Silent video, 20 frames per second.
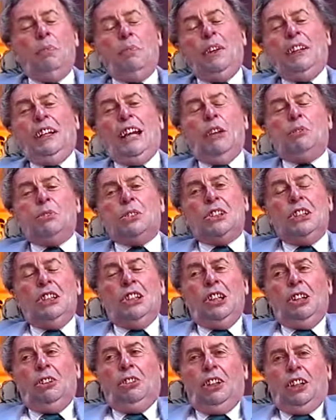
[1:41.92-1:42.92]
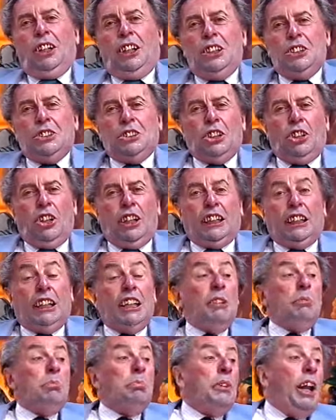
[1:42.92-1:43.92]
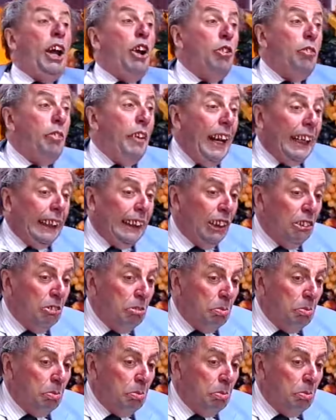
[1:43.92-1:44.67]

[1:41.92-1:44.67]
pin-ups, well, I used to like Kim Novak.